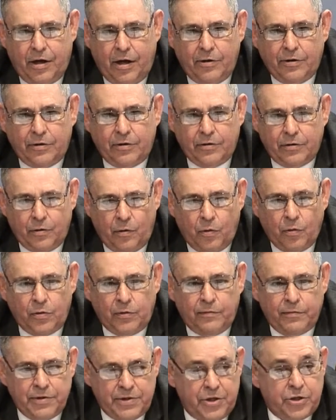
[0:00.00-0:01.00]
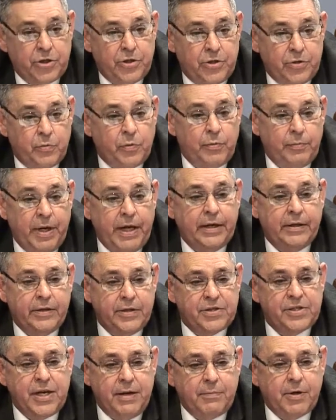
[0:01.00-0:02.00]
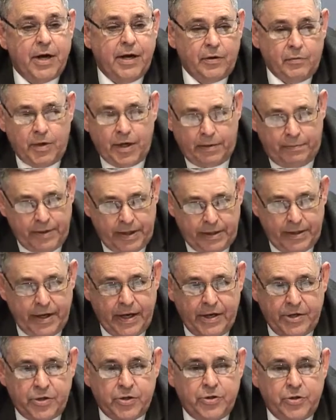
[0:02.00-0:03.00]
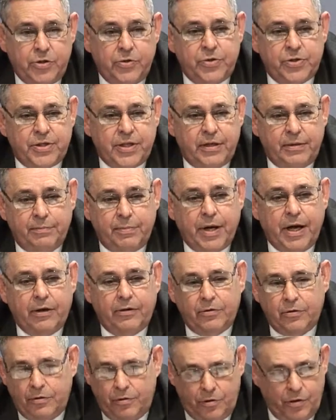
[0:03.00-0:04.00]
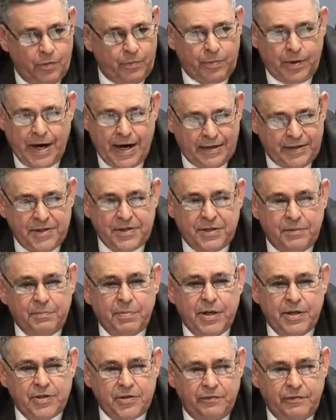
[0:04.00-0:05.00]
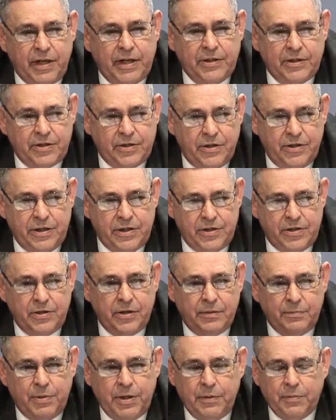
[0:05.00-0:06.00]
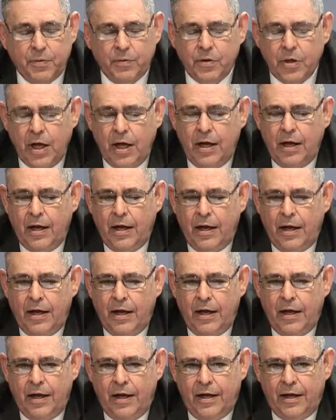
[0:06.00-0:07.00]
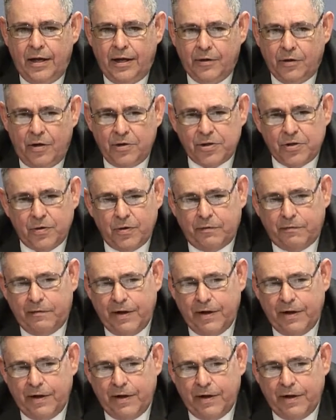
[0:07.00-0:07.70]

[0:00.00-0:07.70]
other older physicians that were making the same kind of recommendations you said about don't practice in Pennsylvania to these young people. It also